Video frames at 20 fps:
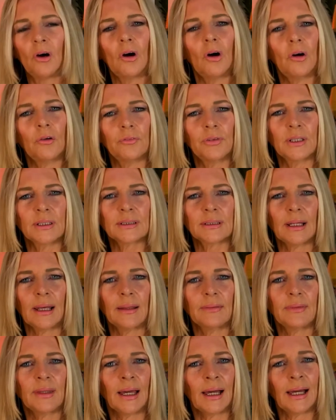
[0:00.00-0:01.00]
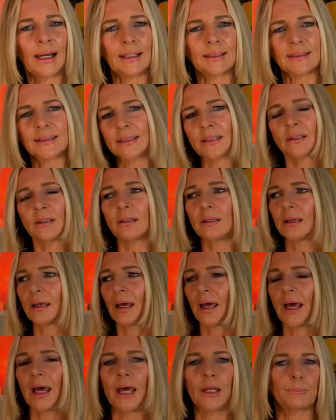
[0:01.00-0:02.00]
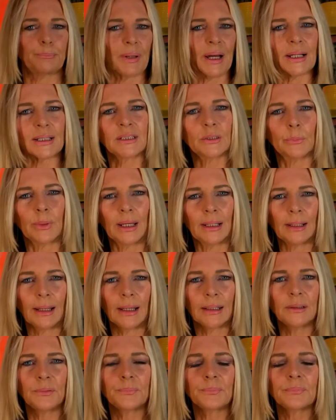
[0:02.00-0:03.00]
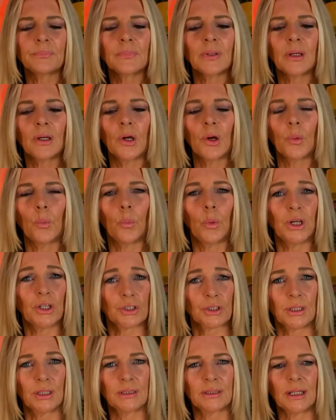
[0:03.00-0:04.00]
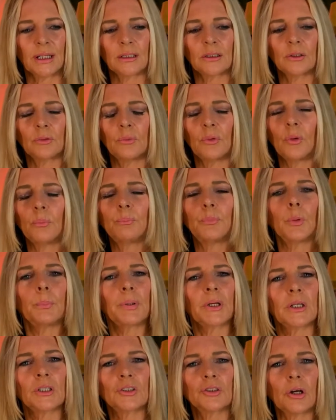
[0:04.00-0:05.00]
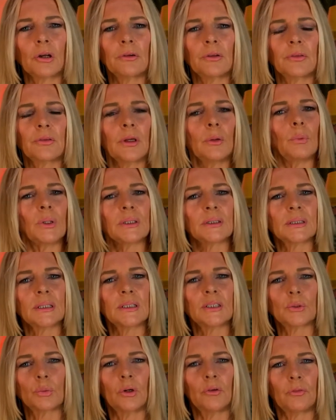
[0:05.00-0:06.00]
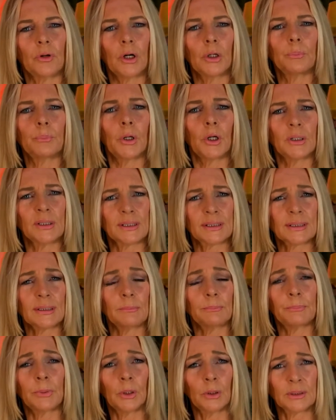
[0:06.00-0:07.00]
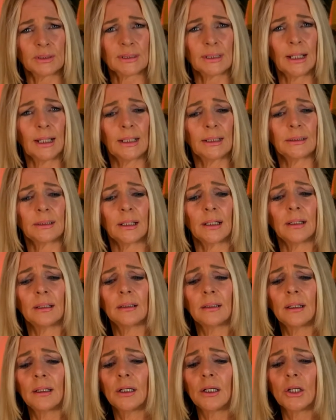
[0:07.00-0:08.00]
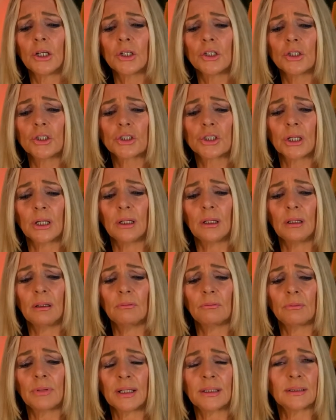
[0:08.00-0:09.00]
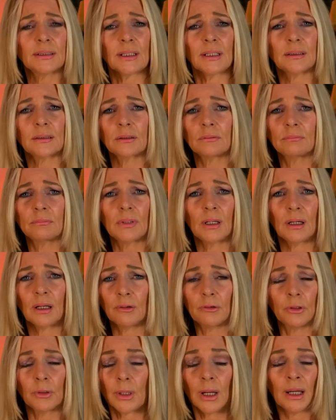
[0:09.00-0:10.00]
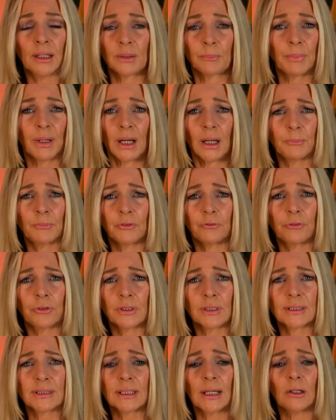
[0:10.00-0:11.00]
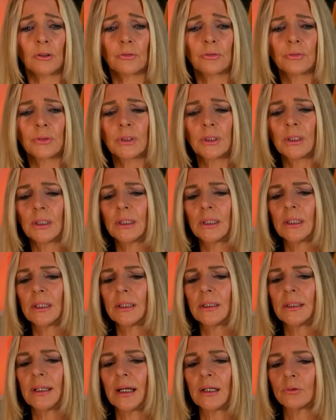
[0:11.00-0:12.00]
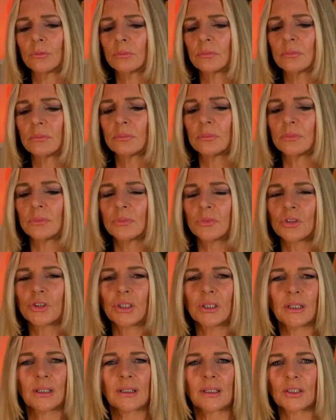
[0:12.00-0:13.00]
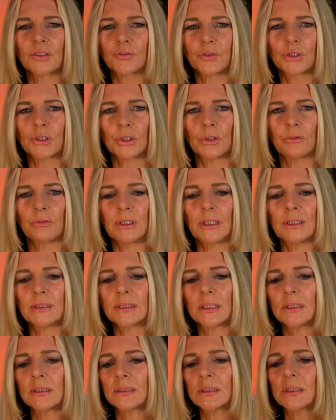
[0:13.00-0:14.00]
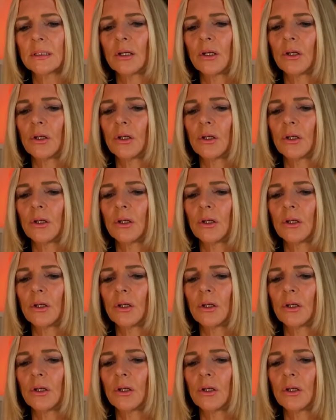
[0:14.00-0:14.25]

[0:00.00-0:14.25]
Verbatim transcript: Obviously, they had to head back to L A, which they did. But because Dorothy wanted to avoid Paul Snider, she rented a, an apartment for herself. Now, she did this for two reasons.